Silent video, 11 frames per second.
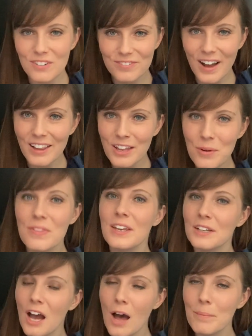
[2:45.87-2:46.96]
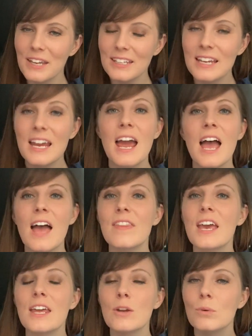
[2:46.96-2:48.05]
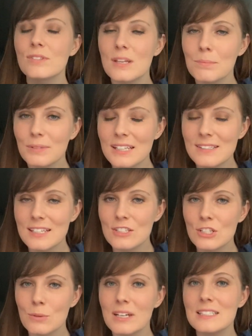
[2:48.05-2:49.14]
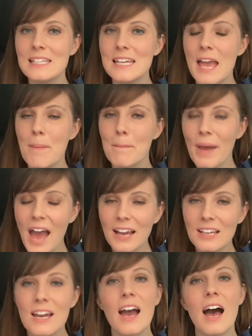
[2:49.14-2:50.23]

Follow, then comment, and then we'll simply send you a DM back